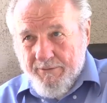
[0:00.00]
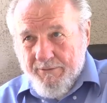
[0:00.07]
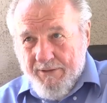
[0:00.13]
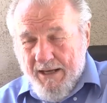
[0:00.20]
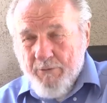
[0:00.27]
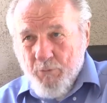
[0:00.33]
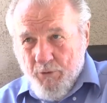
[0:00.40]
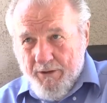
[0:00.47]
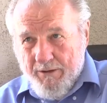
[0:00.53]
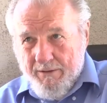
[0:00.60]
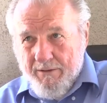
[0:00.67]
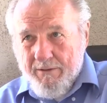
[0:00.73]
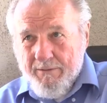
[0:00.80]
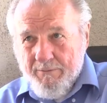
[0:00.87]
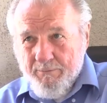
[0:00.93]
that week,
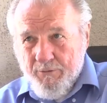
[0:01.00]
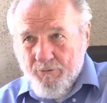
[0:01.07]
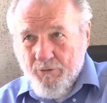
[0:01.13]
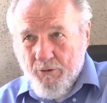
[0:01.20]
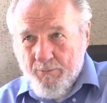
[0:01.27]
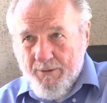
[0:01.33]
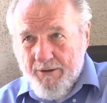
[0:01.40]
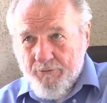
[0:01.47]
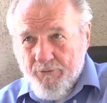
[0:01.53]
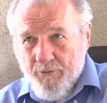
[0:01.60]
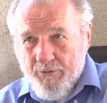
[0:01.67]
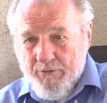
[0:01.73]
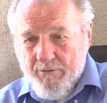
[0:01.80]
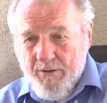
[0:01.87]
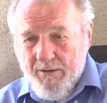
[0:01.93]
before May
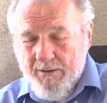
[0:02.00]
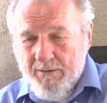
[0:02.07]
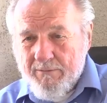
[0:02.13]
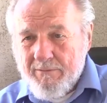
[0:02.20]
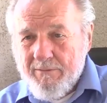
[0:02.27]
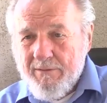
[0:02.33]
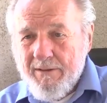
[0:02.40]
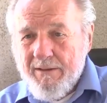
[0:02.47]
14,